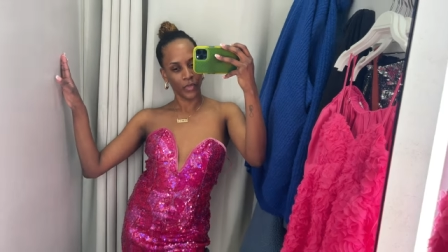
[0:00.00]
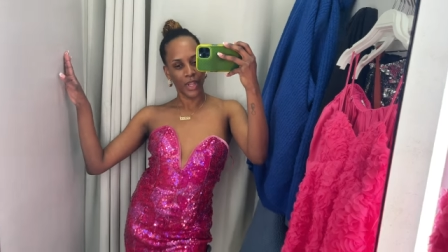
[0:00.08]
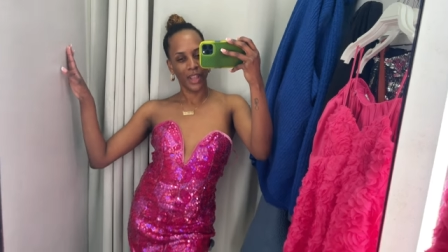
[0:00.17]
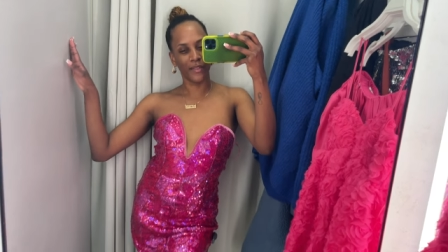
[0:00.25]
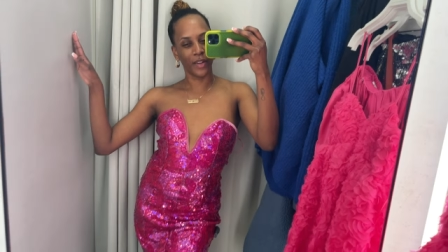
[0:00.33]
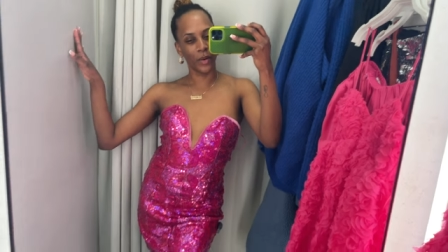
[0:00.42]

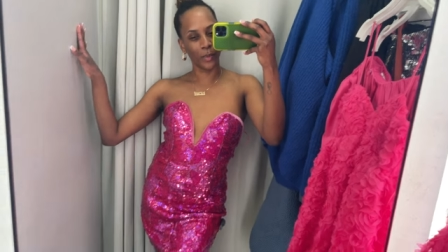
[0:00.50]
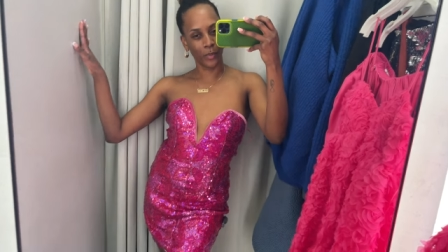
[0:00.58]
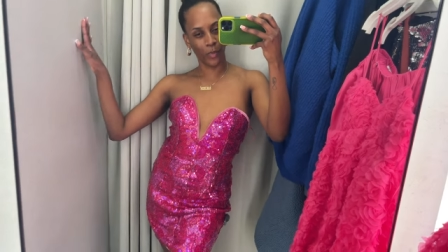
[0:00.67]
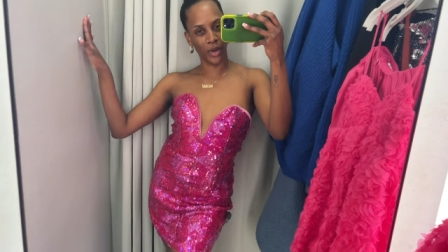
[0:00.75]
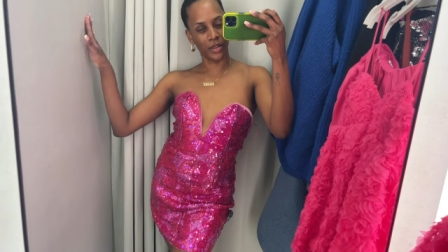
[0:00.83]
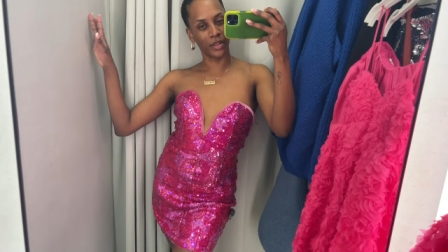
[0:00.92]
If I don't
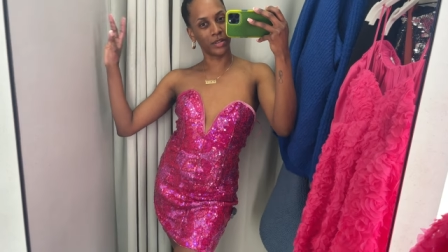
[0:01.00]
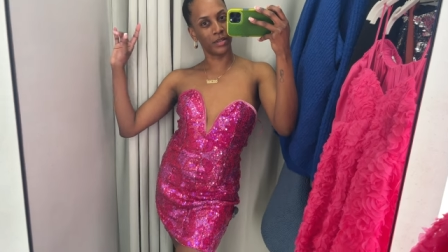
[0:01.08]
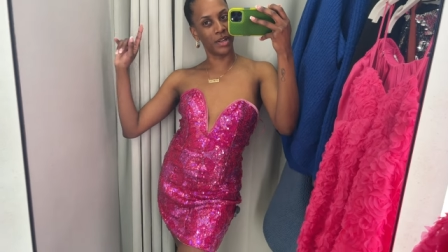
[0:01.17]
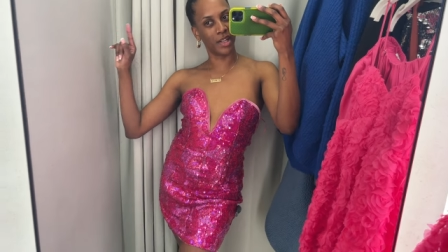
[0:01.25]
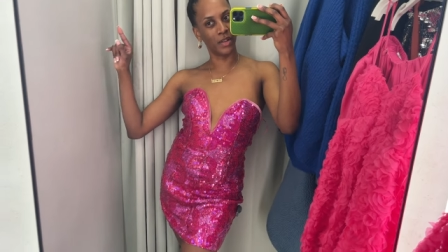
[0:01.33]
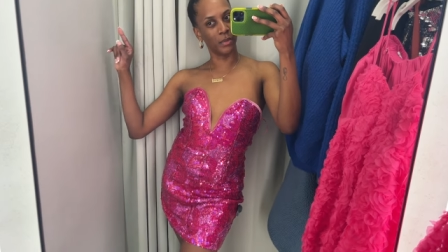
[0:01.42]
wear this
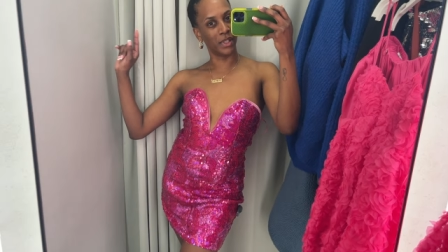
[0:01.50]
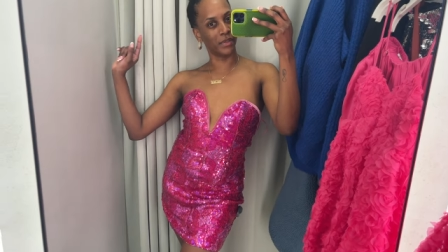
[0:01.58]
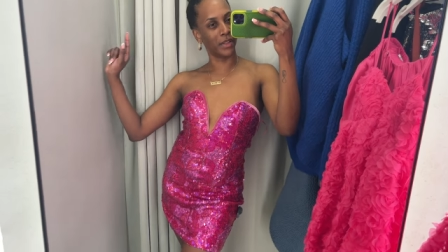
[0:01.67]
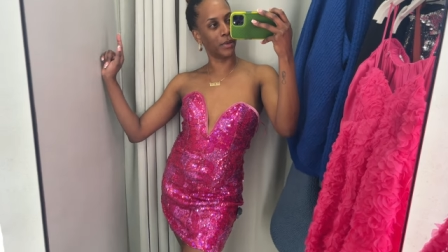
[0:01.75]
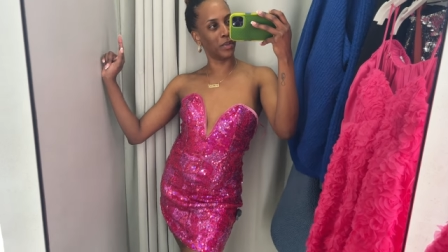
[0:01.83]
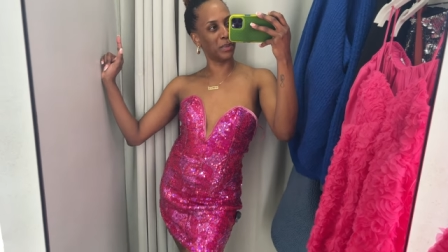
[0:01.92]
now, I'm
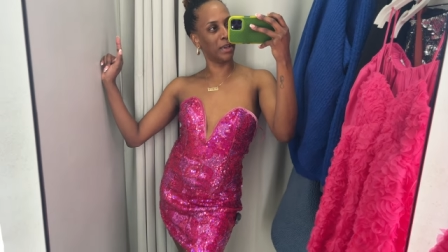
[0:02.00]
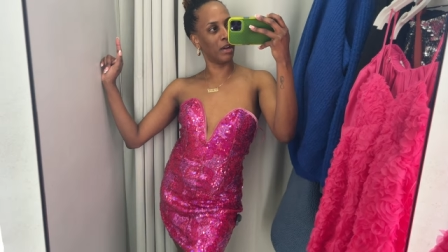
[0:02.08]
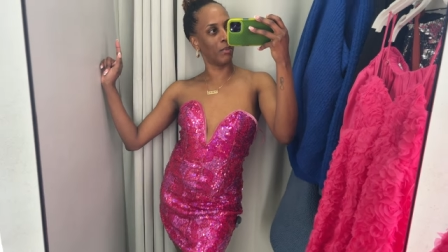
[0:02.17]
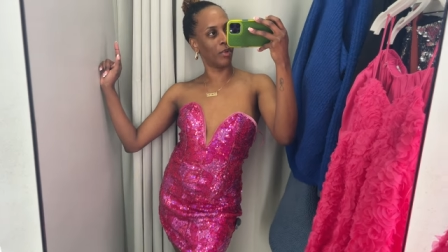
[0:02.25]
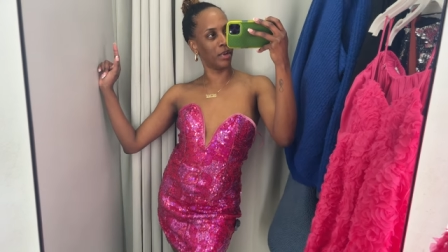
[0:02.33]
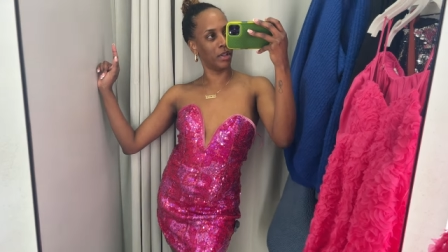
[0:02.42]
definitely going to
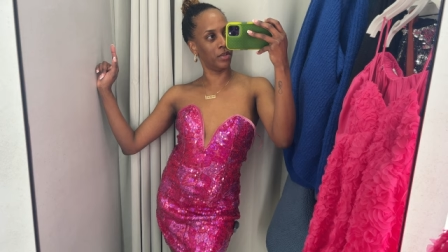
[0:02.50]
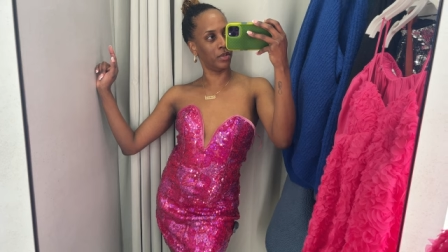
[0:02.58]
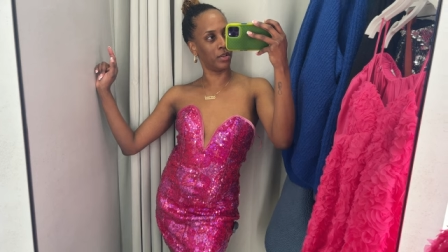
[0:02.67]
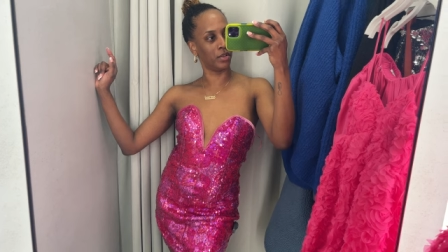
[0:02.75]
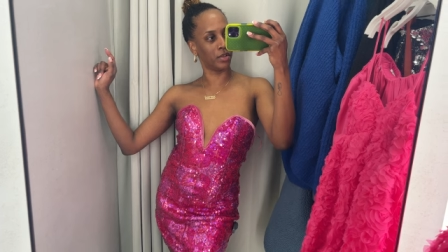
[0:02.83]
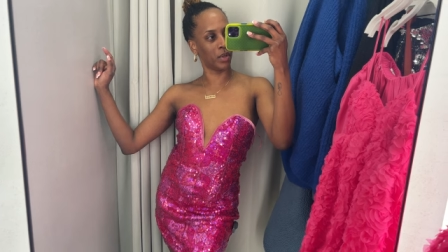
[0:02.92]
become one of these
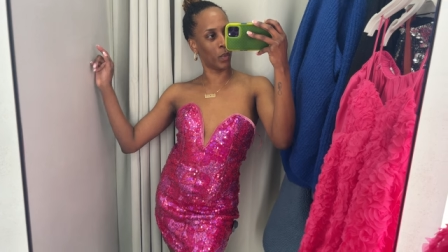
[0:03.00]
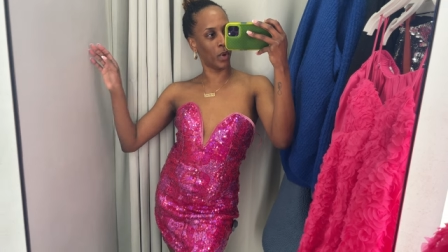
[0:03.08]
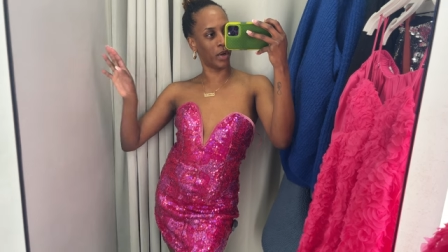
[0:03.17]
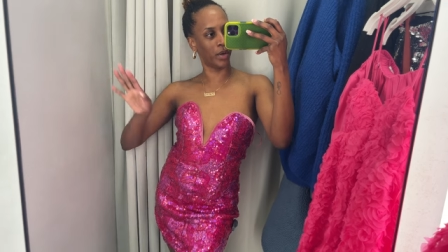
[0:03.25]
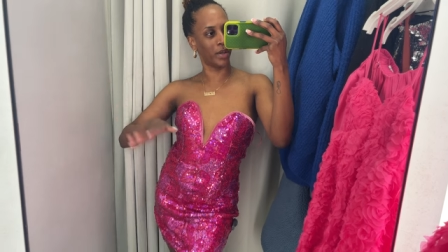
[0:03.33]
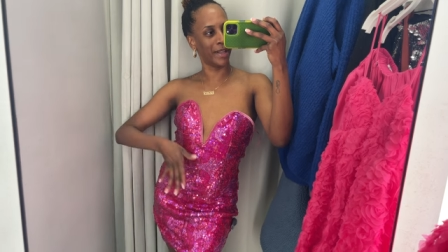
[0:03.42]
girls that
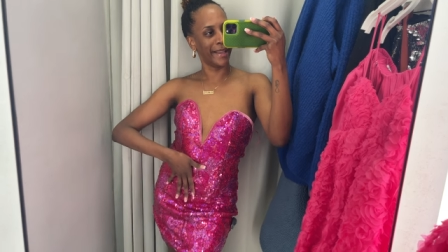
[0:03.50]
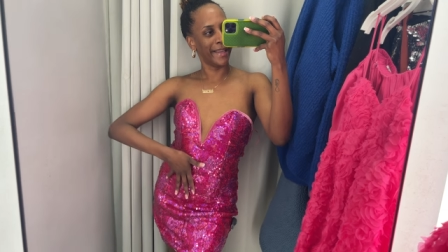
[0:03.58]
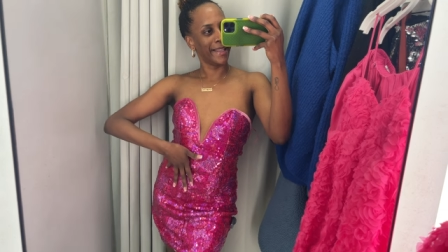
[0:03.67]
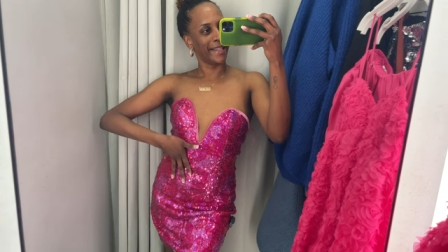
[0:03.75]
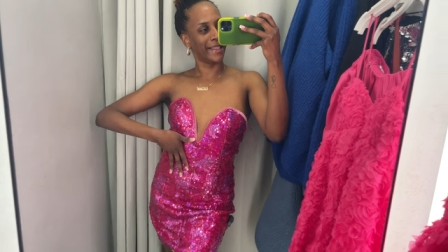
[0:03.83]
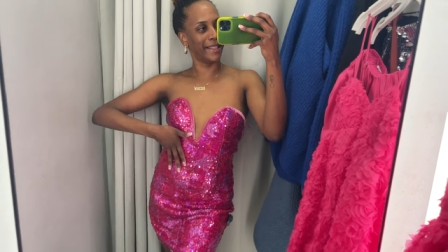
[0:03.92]
wear
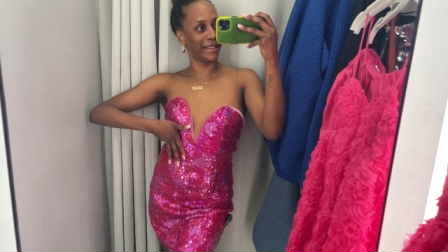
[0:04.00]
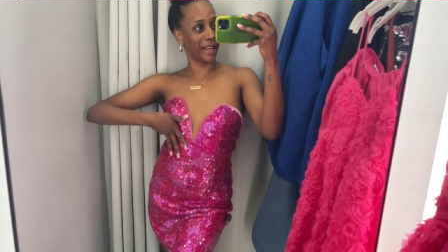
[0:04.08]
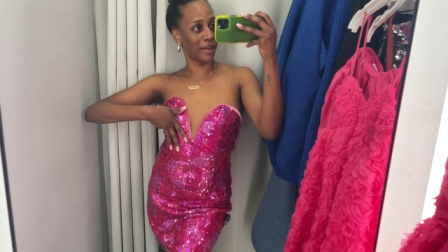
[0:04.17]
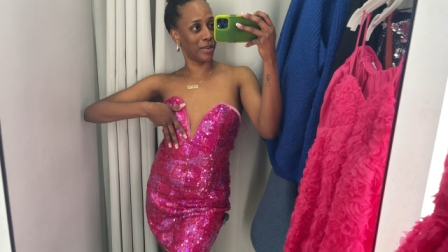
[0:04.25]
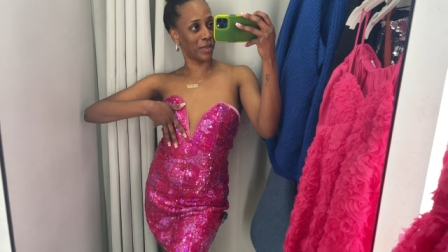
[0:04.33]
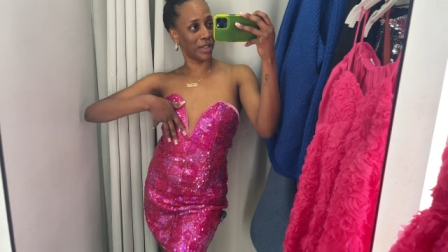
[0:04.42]
these
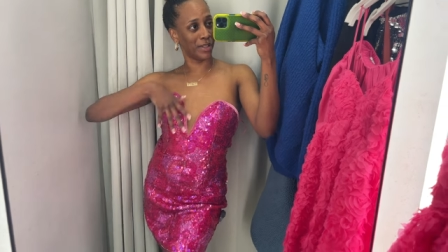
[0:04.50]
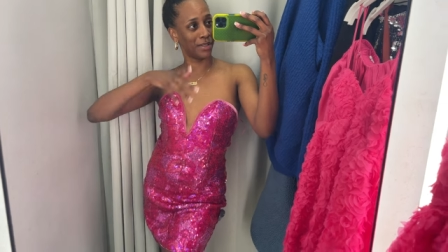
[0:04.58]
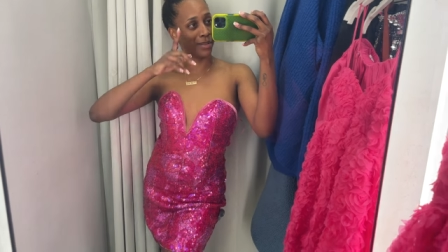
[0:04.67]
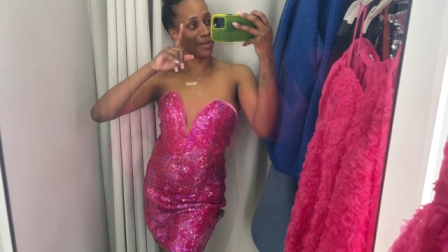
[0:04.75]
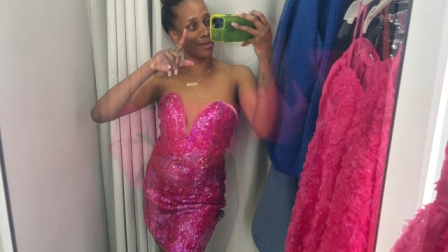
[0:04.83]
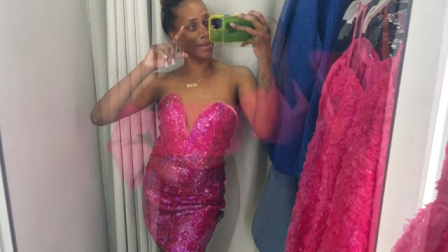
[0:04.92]
kind of
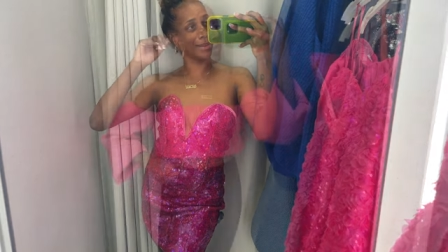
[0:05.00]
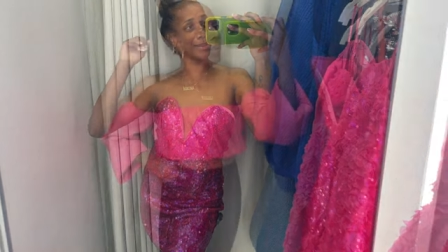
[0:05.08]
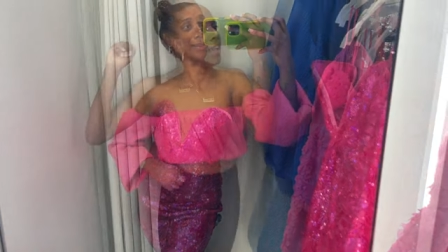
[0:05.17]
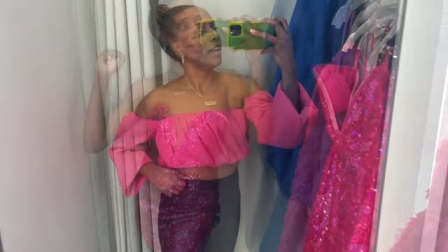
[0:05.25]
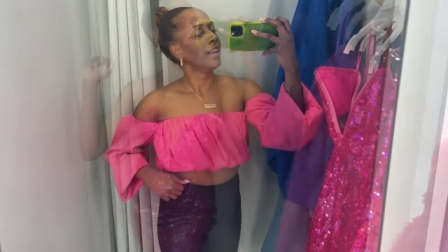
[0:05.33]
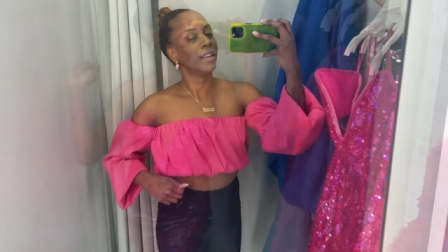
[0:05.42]
dresses next
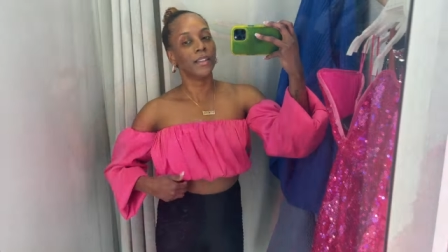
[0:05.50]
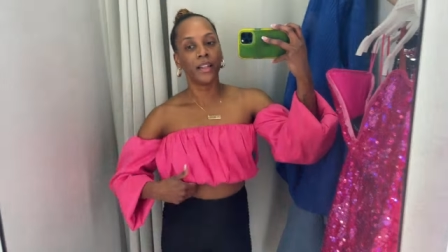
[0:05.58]
year. And